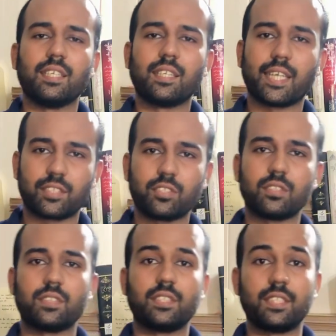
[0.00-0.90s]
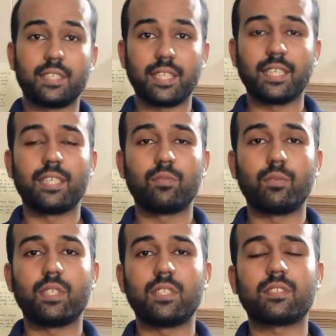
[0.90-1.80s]
lectures in detail. We
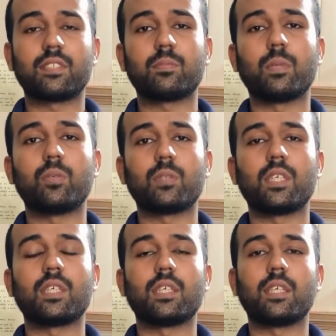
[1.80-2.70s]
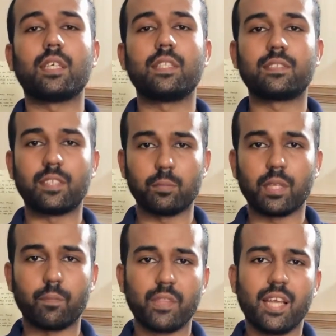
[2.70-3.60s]
will discuss about the
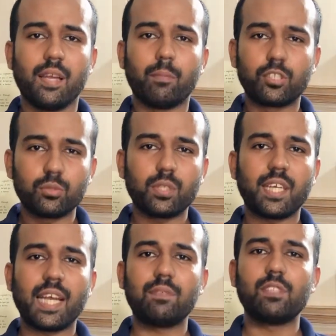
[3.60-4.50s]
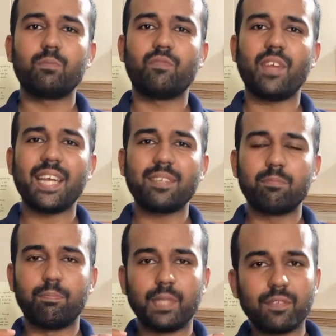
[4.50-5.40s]
ischemia. But today I will very
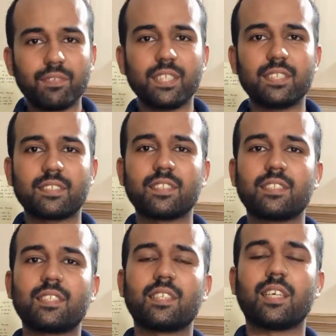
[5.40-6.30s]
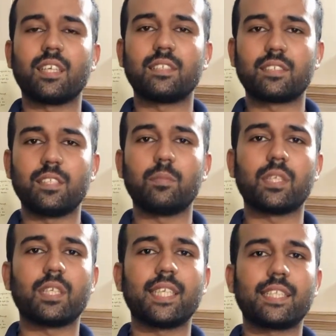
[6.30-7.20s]
briefly discussing the
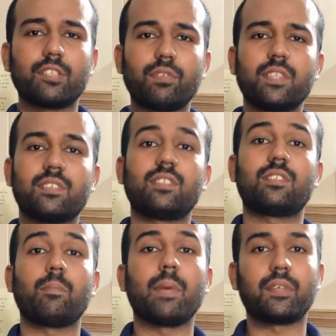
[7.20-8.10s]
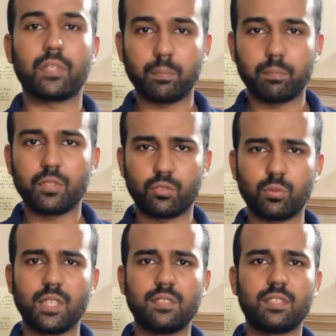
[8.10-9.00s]
ischemia that it will assist the metric
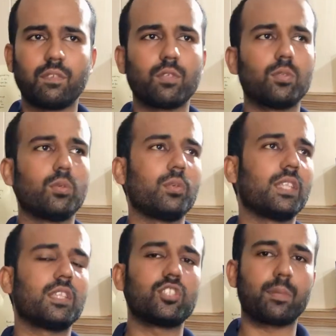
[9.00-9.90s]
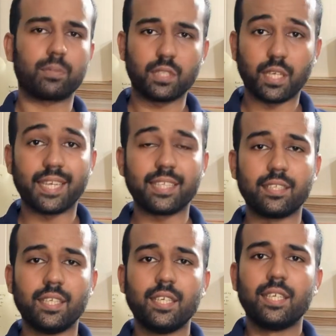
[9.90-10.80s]
students, even though in the chapter 9
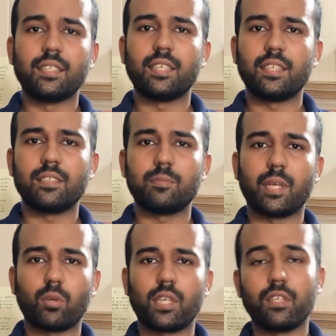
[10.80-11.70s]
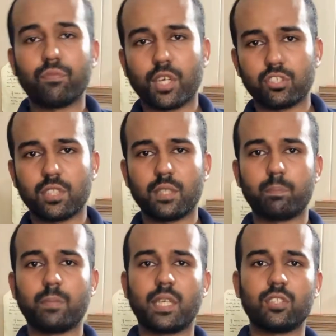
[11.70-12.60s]
there is myocardial infarction and
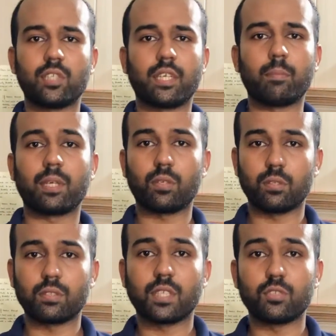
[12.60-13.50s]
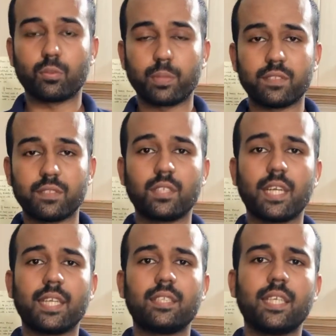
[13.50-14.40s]
angina pectoris also present,
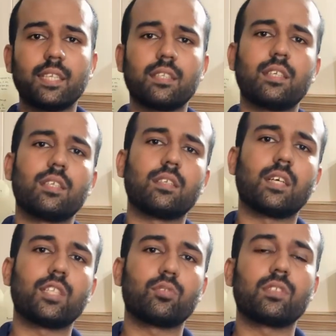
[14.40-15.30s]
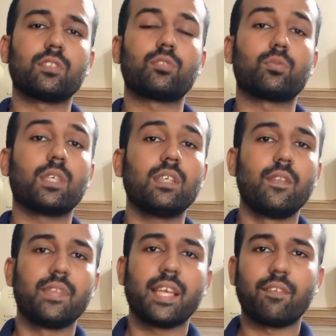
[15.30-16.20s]
and then also assist to the
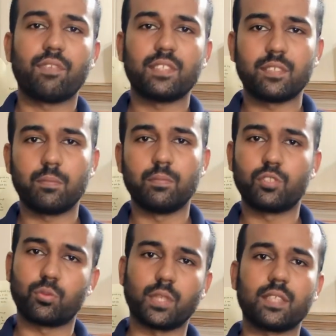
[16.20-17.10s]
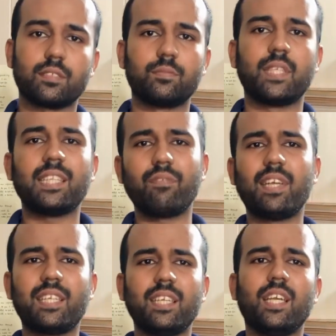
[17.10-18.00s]
FSC students. And the
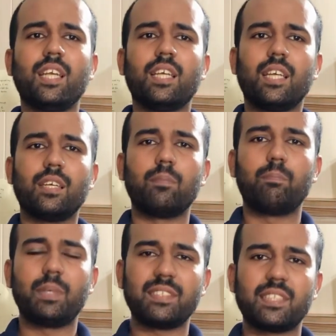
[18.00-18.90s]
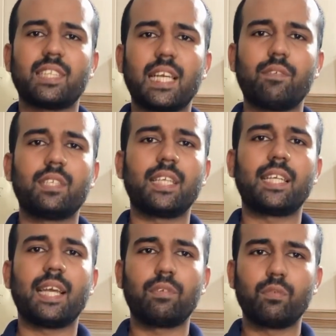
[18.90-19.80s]
very basic level
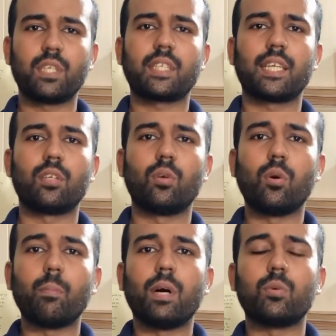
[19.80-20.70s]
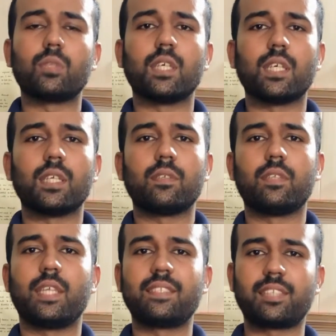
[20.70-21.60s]
that everyone can know about the
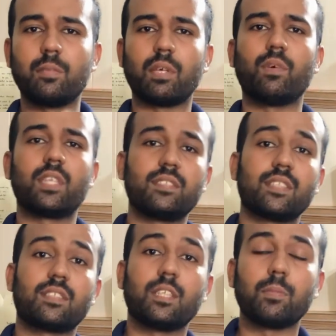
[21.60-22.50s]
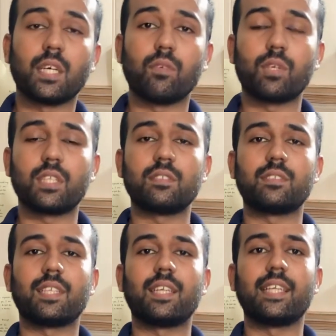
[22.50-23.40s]
ischemia. What is ischemia? What
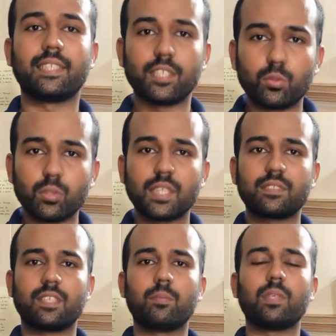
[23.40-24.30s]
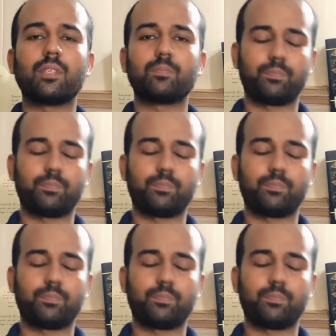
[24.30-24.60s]
is related to the ischemia?